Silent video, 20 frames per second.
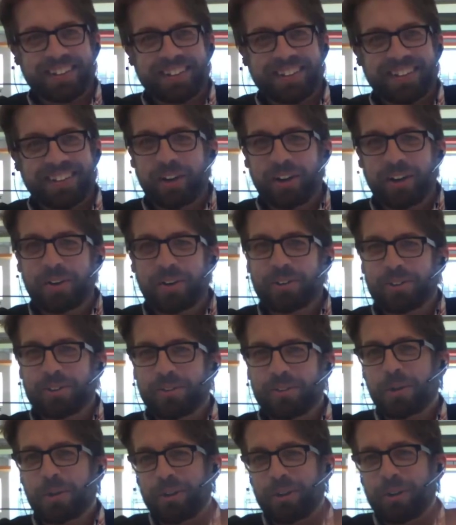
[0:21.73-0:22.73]
Oh, you're
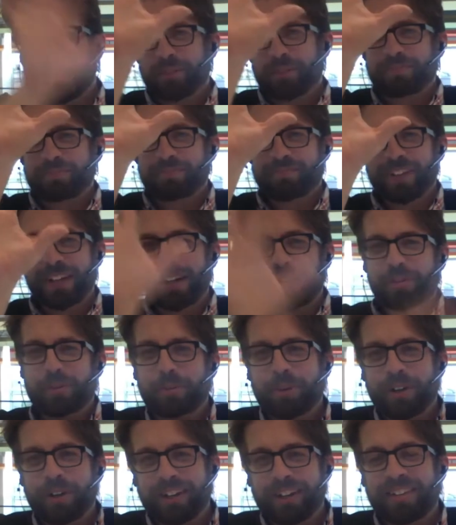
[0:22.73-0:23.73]
very welcome. Hey
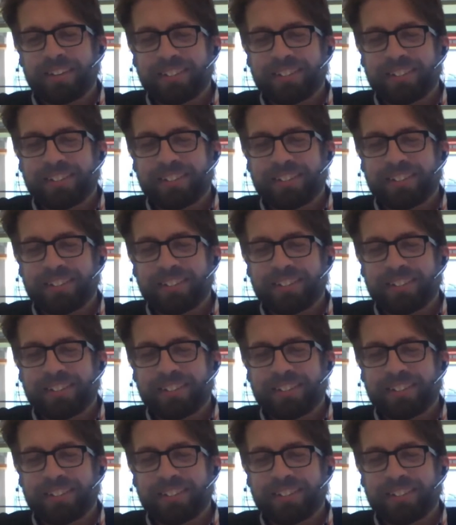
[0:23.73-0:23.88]
everybody.